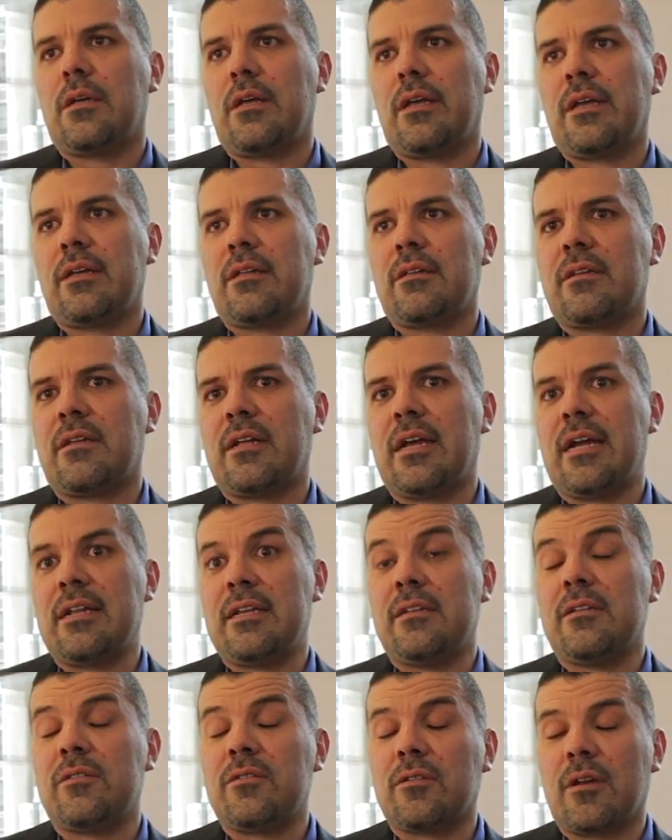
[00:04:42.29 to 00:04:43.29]
and I
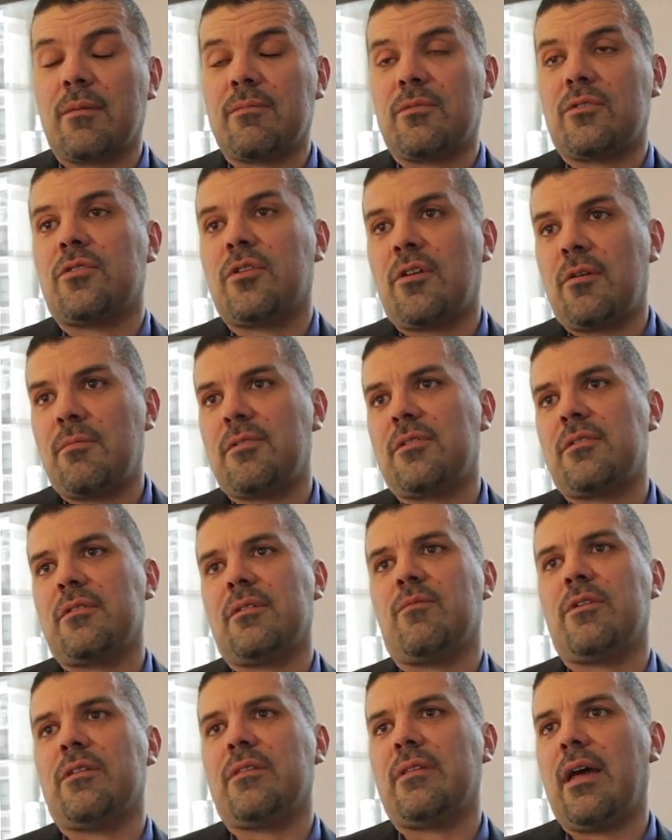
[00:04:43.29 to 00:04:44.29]
needed to come to terms
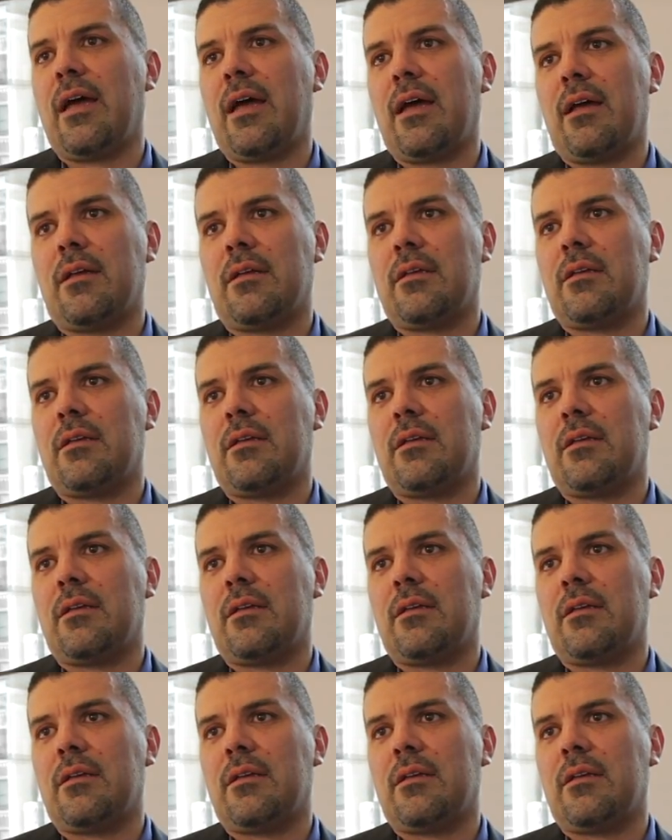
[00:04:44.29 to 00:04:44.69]
with that.